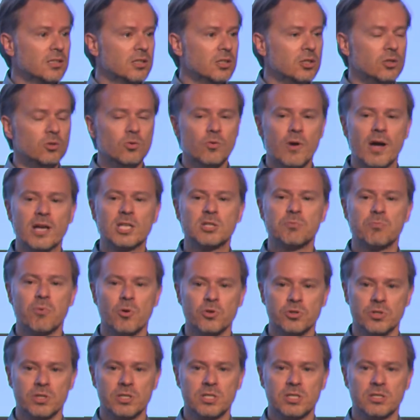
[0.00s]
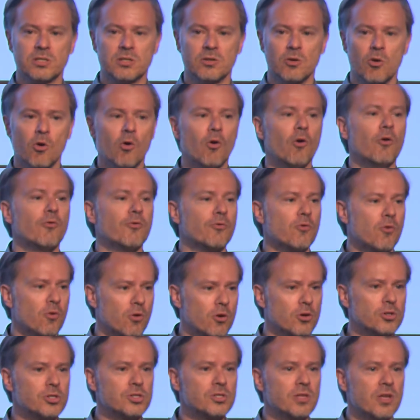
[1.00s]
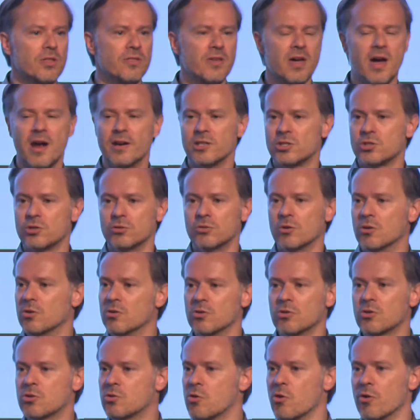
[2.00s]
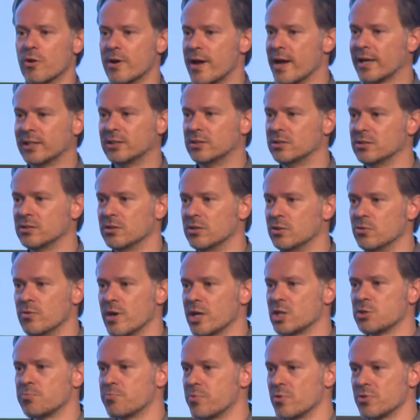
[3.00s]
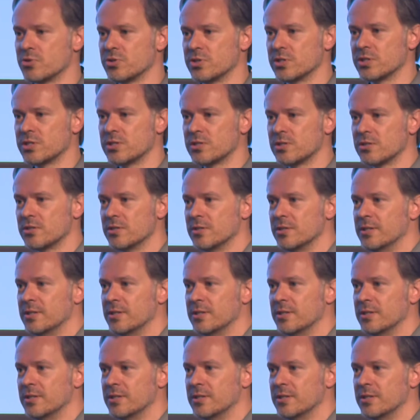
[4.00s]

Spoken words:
UX process. Of course, there is no correct UX process.